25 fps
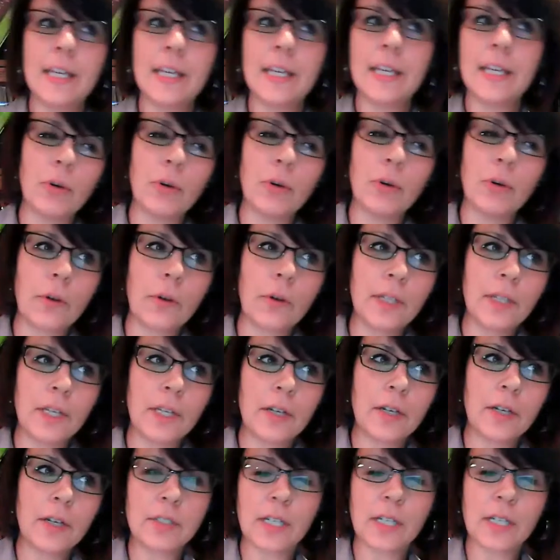the
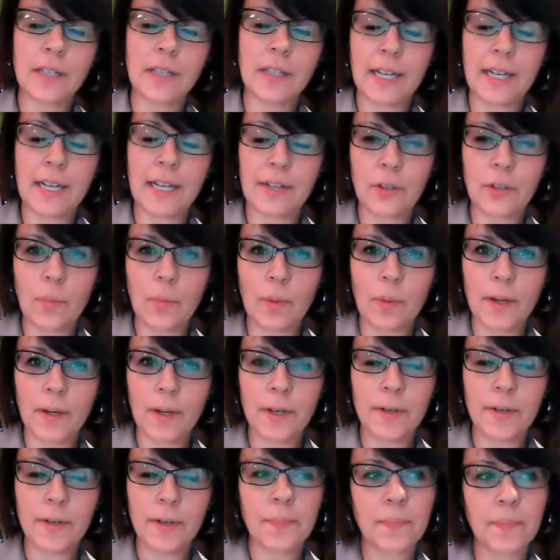ePortfolio to collect their
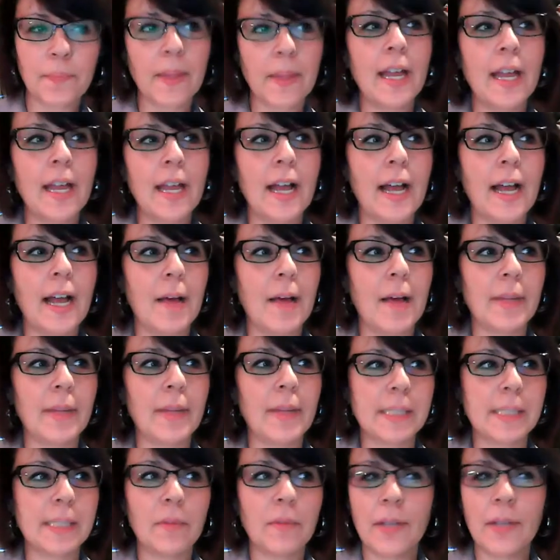work.
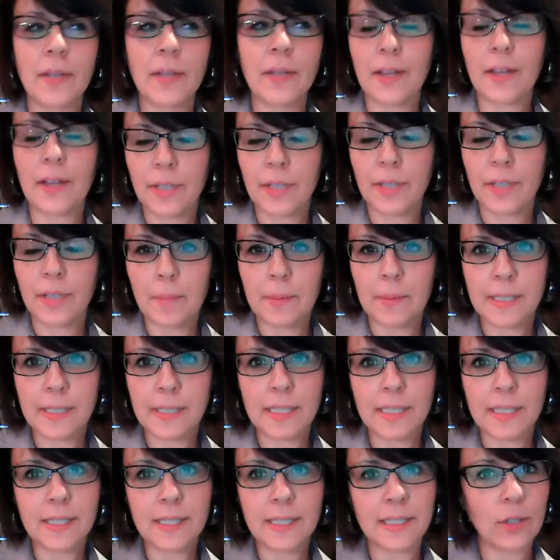At some of the other
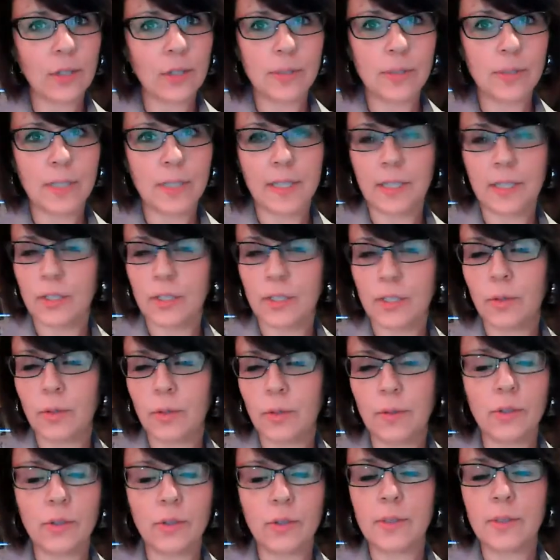campuses, the
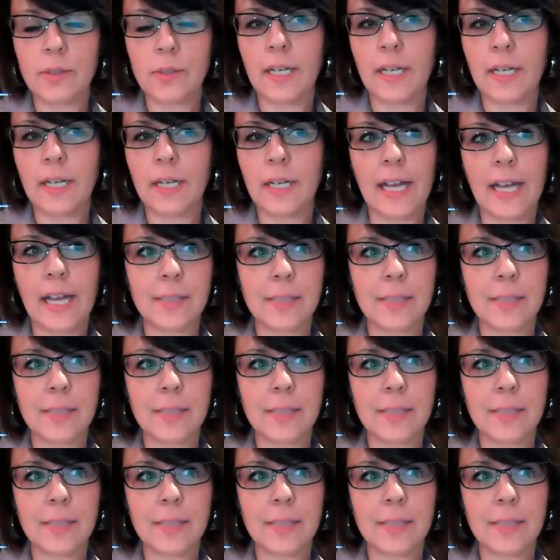students use it